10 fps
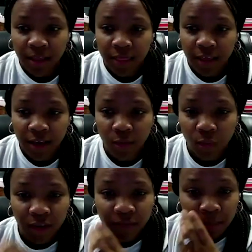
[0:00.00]
I
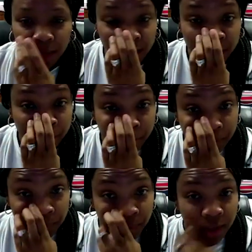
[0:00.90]
think we've
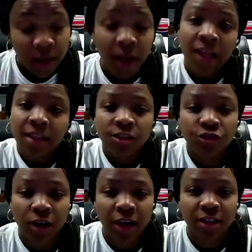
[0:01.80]
been
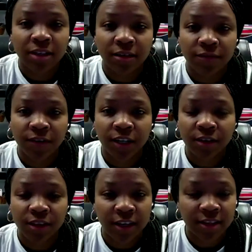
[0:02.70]
kind of trying to
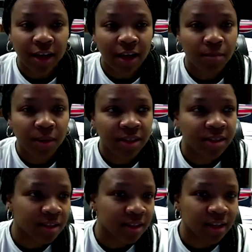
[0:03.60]
figure things out, piece it
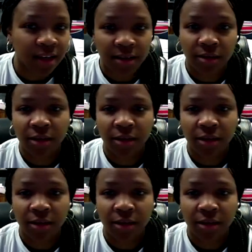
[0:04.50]
together,